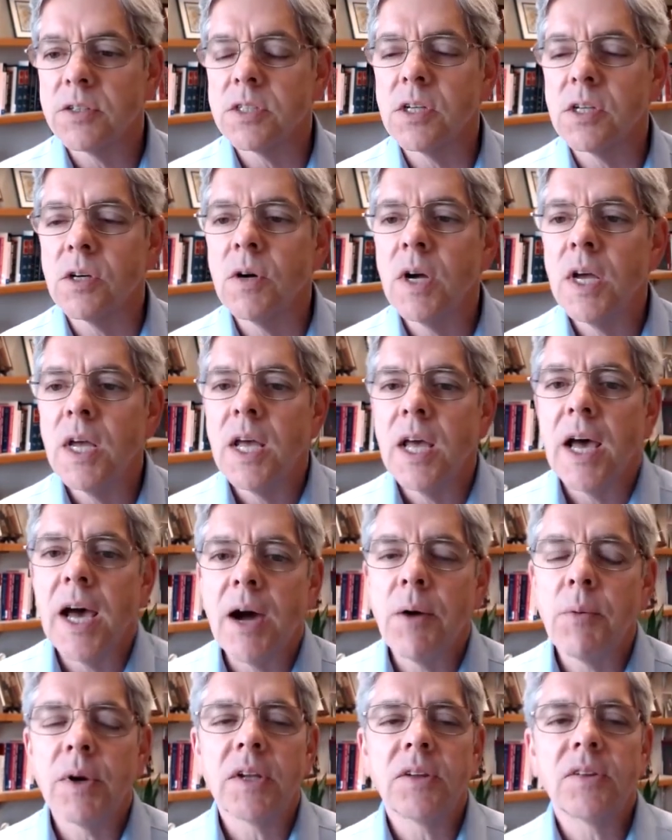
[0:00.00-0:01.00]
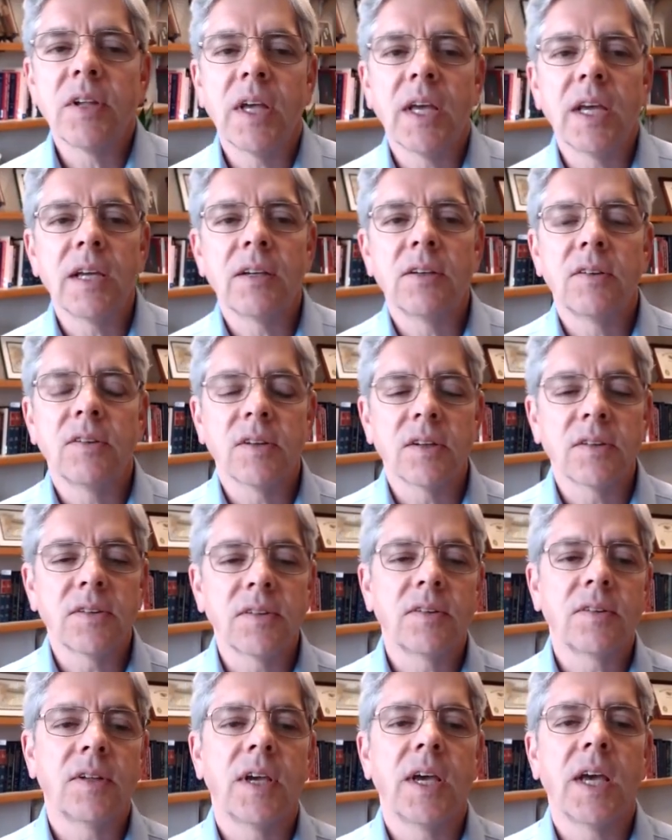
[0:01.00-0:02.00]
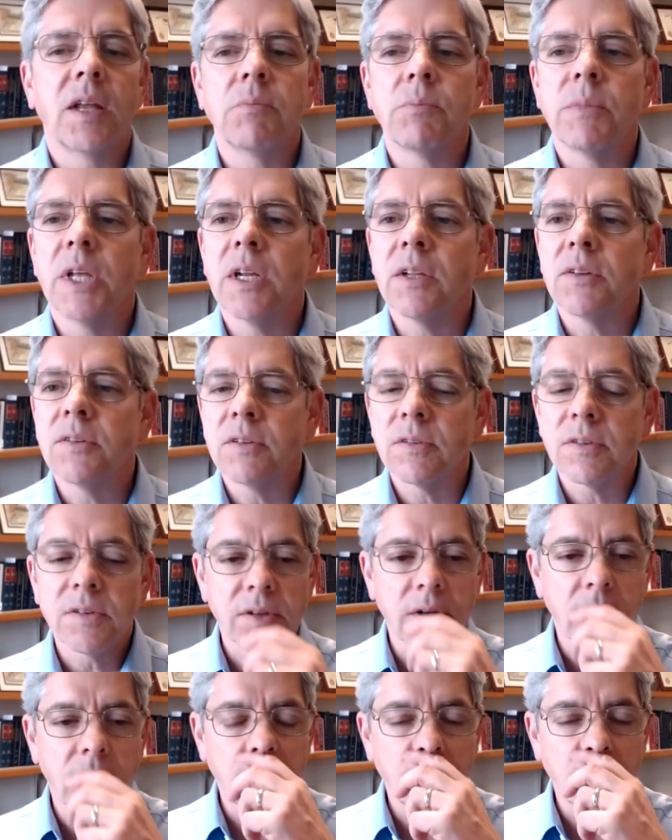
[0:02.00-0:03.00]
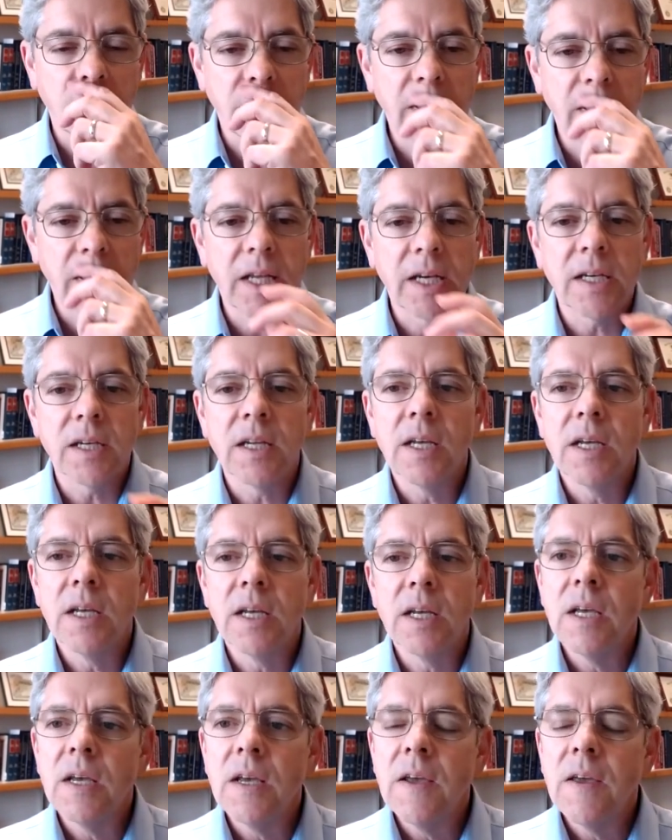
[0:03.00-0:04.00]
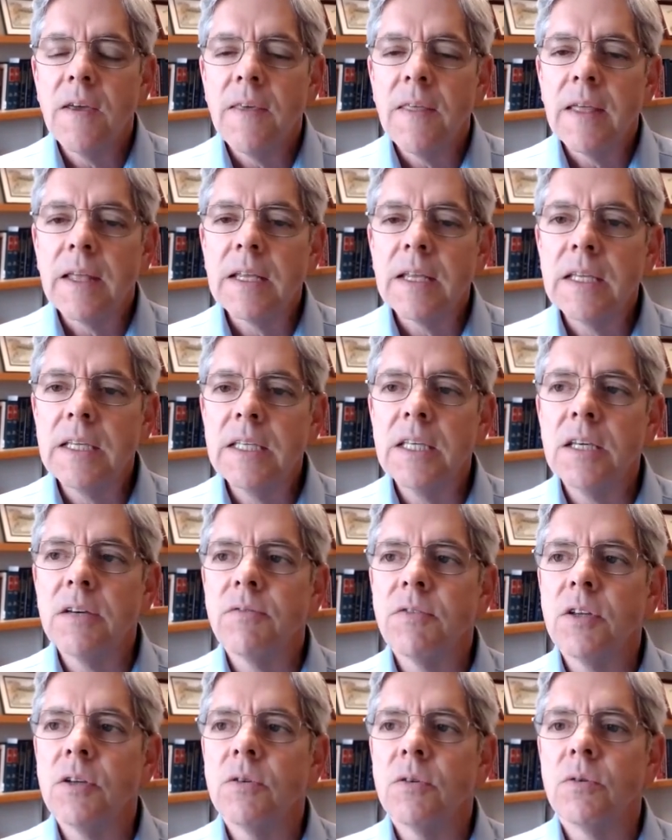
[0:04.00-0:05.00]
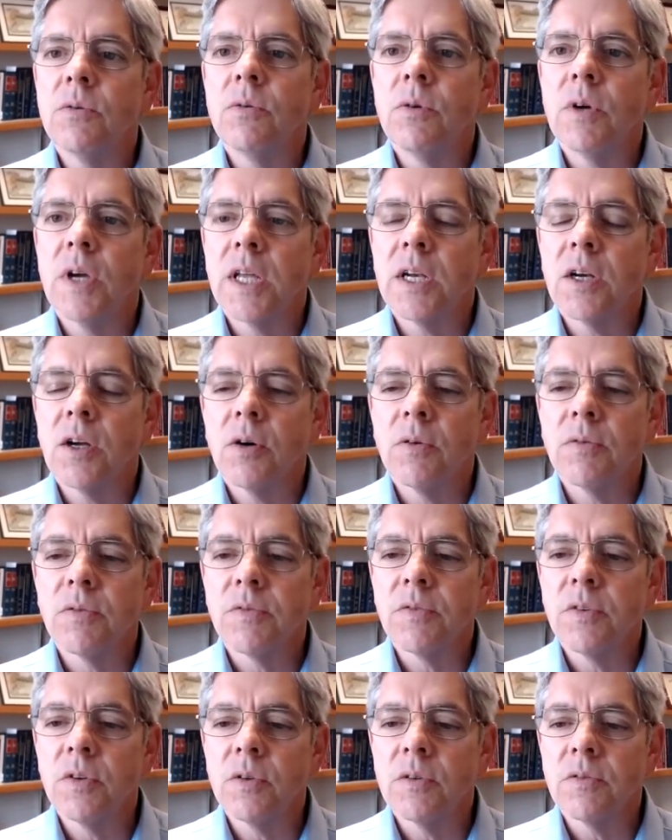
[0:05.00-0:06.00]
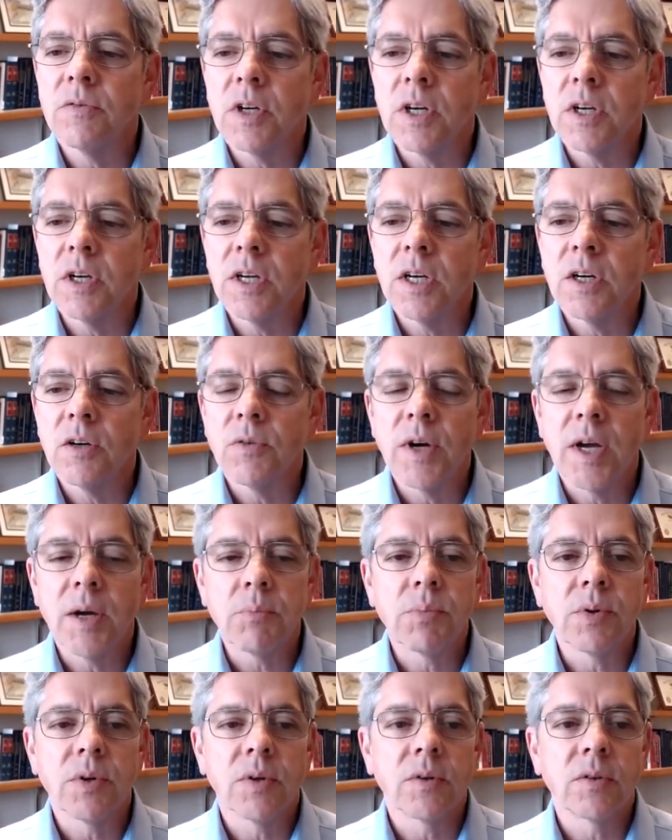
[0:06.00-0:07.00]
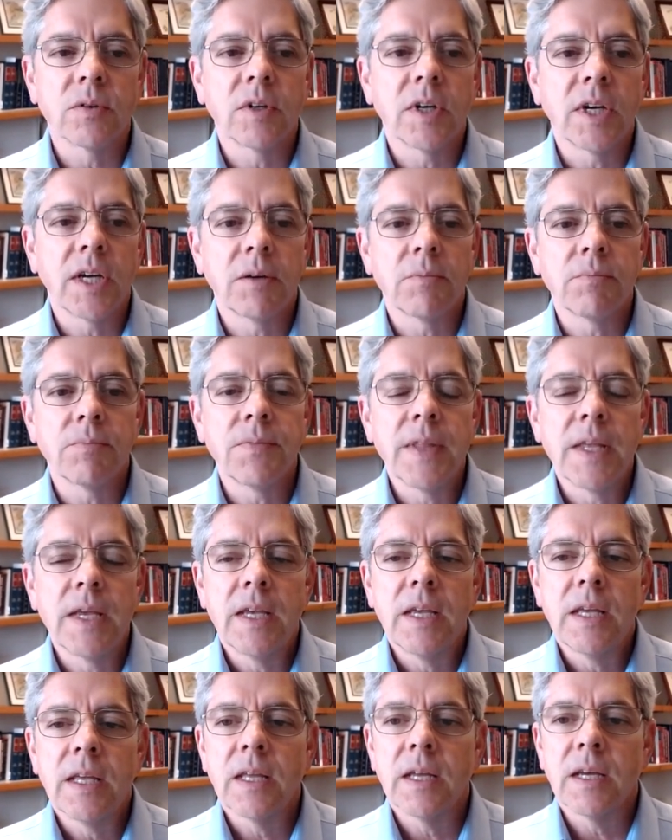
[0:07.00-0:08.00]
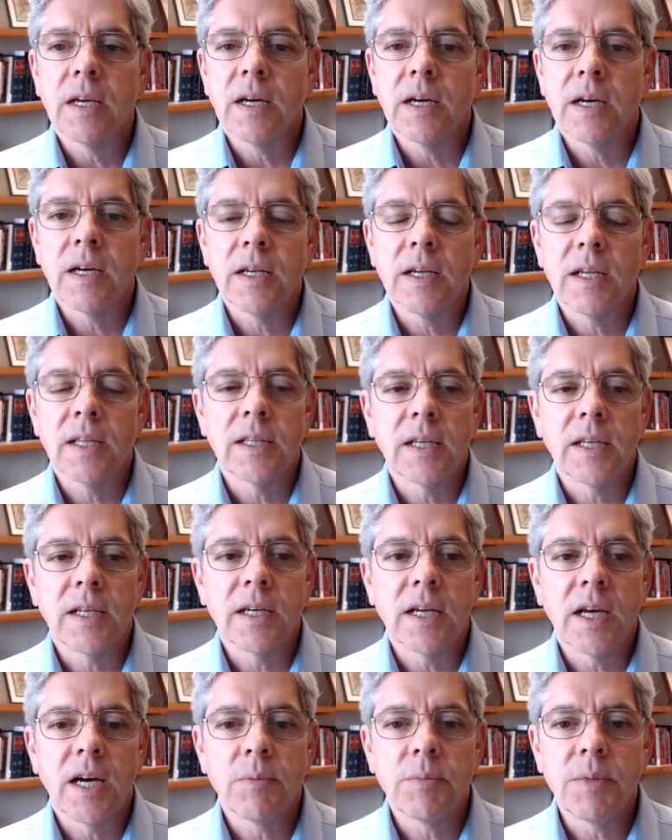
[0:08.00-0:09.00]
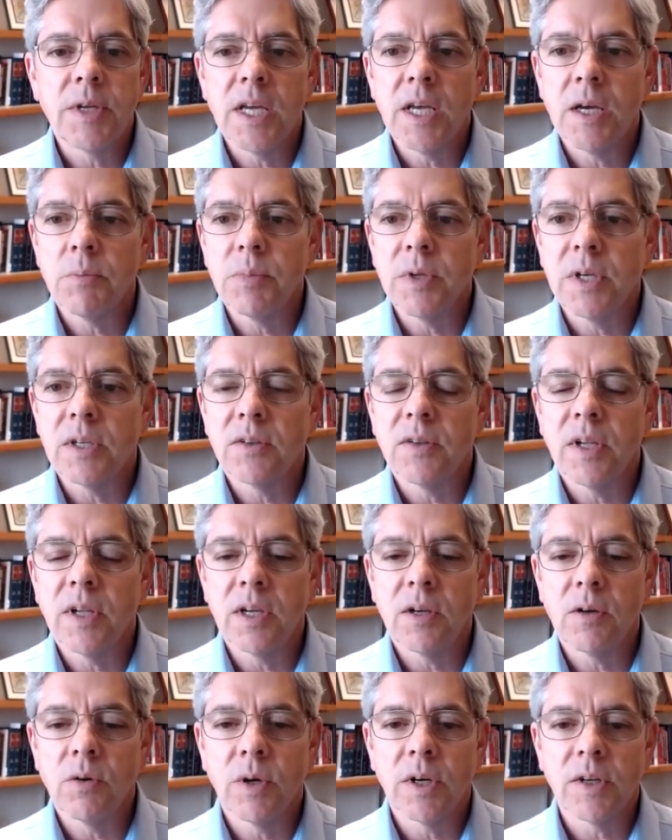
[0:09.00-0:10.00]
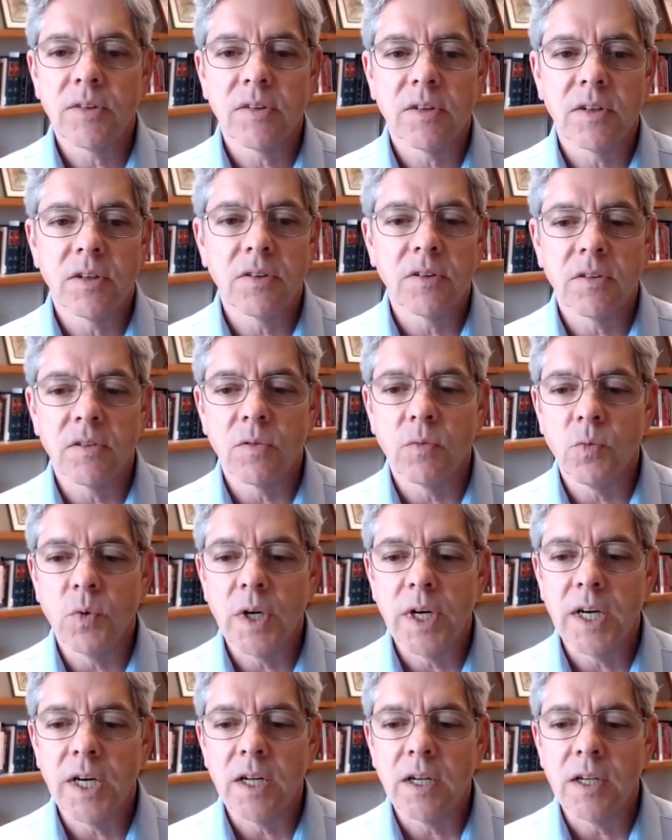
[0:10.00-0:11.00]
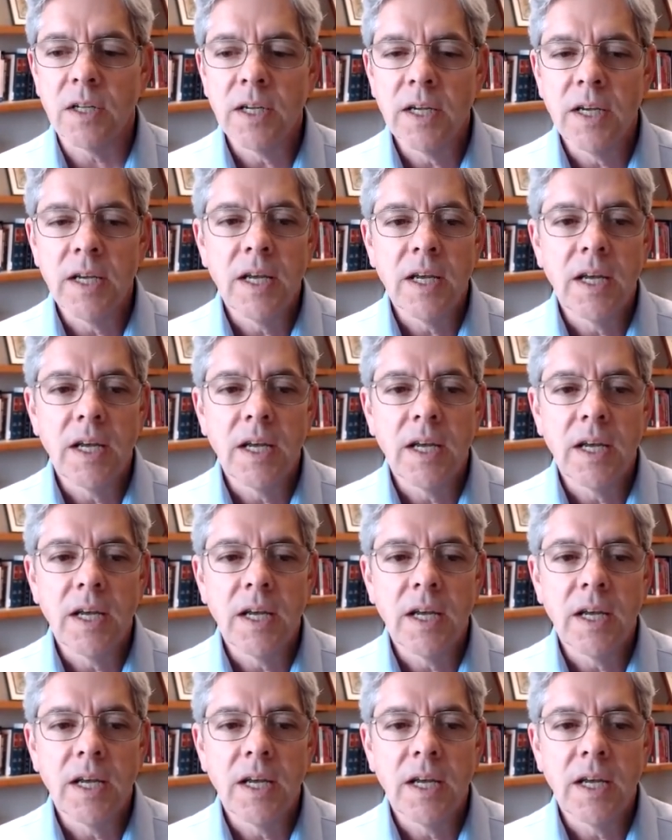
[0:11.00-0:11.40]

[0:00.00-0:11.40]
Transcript: So I want to take just 10 minutes or so and give you an overview of our LRAP program, and then I'll be happy to take questions as well.